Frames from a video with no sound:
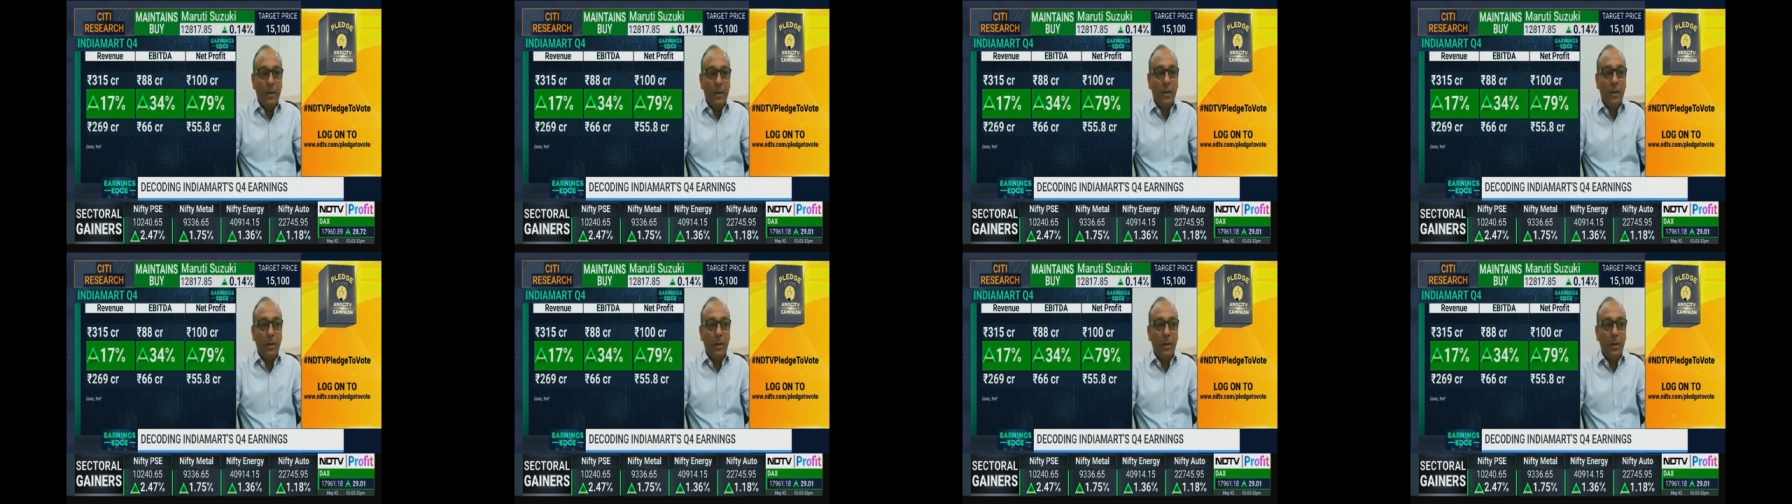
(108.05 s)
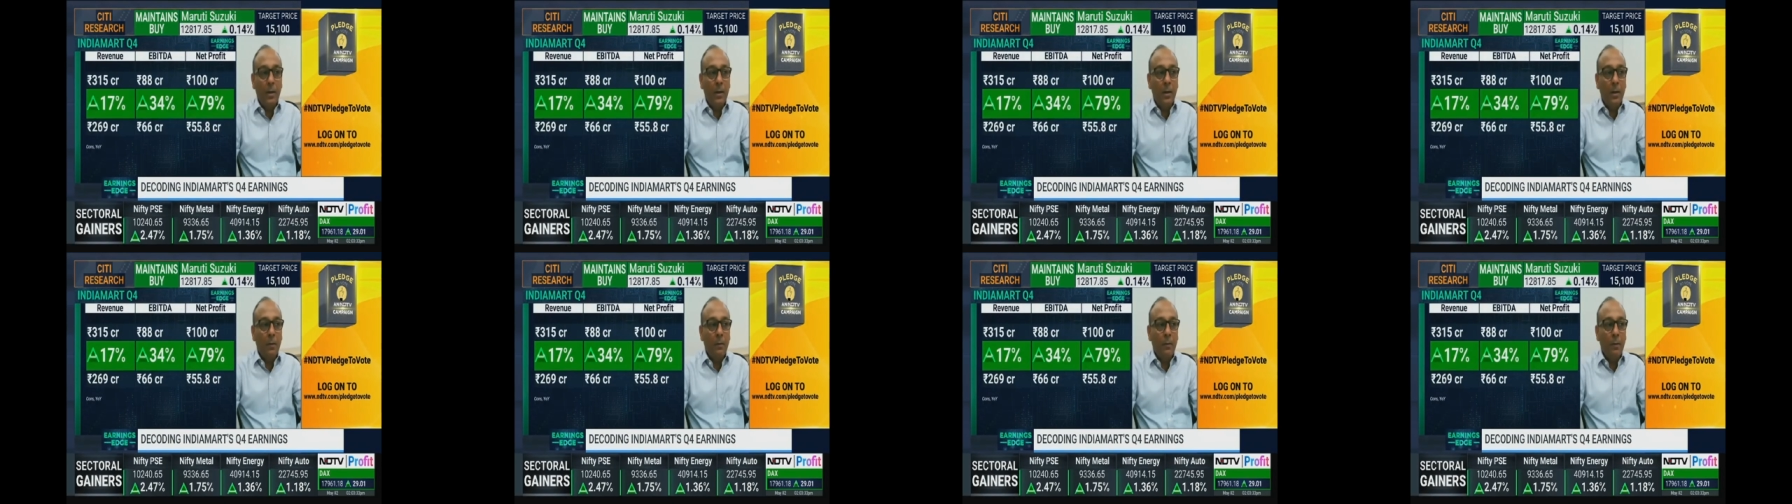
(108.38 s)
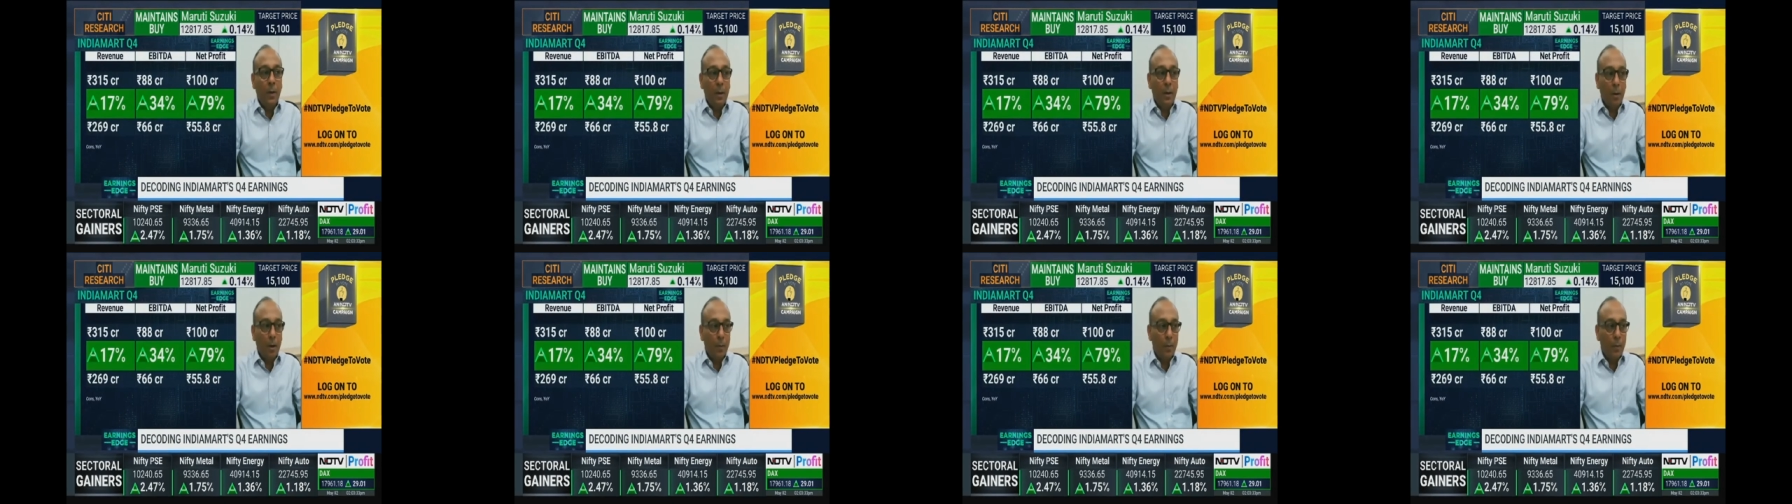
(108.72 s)
that
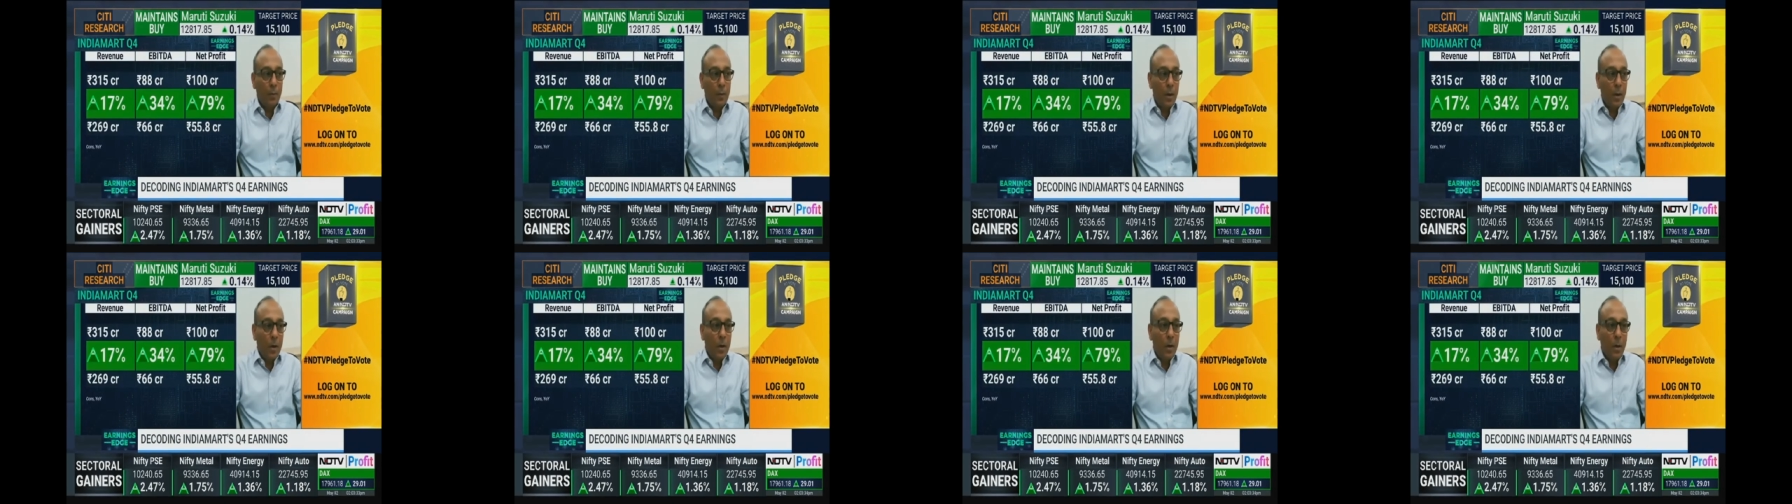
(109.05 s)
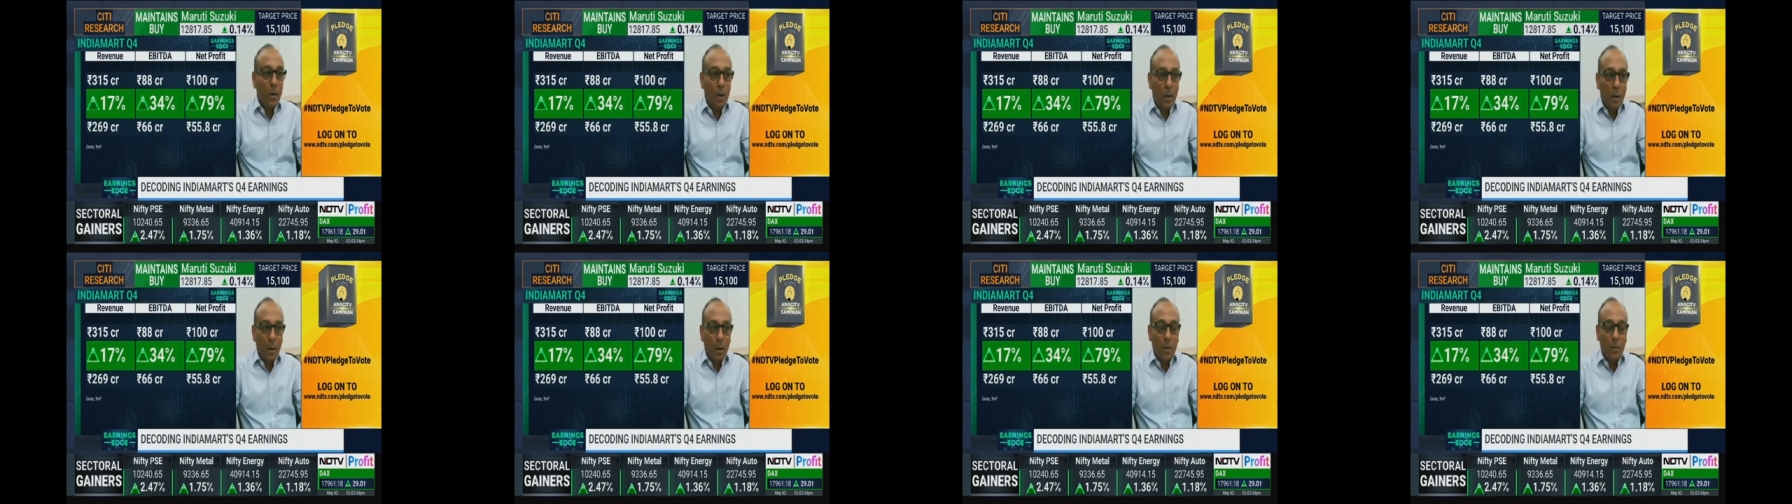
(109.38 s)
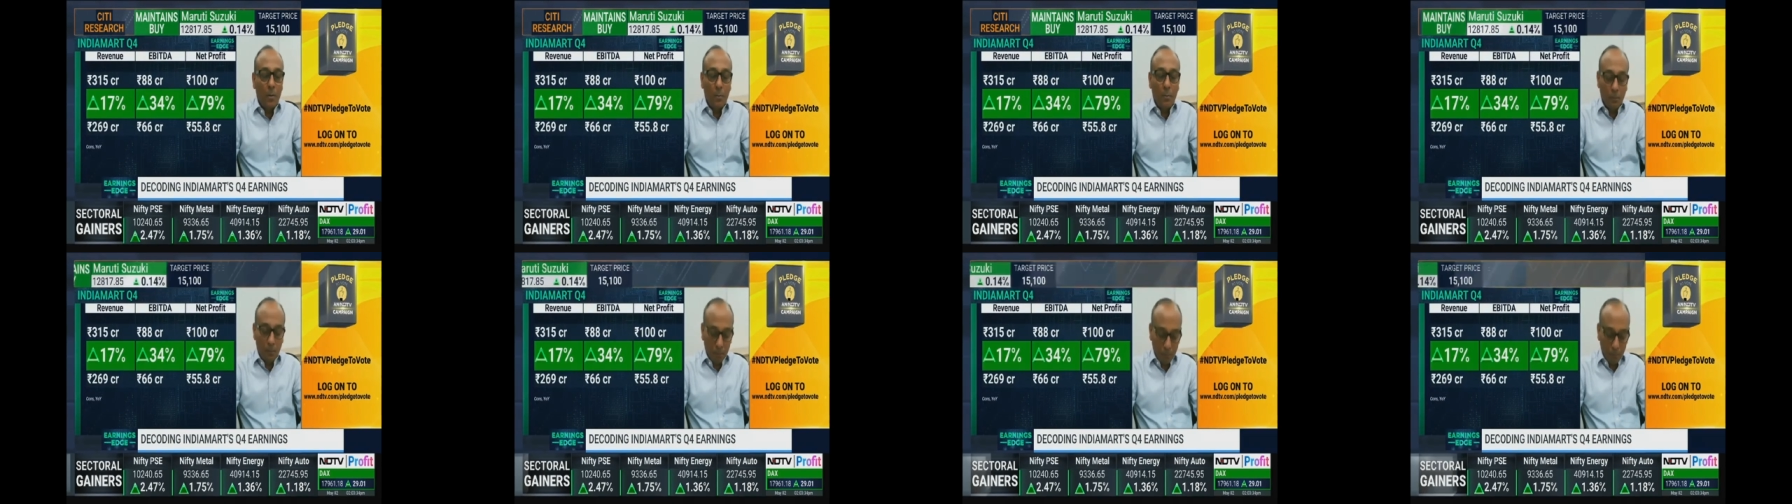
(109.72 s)
one or
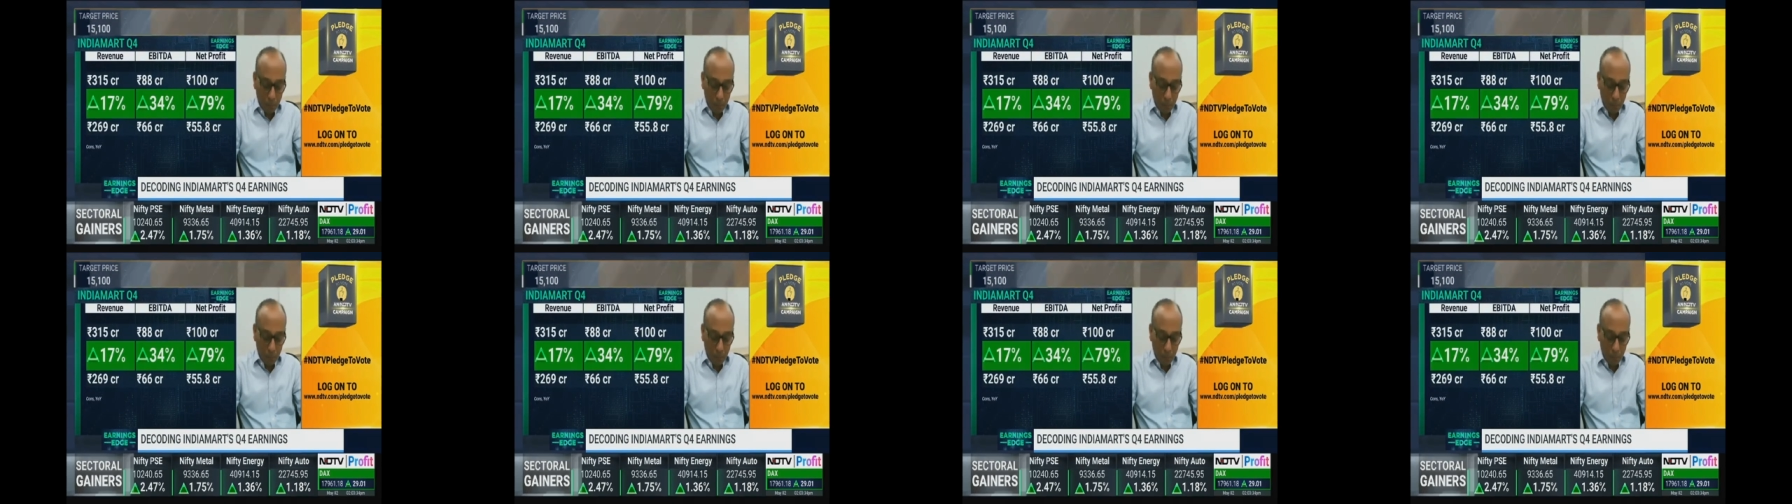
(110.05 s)
uh,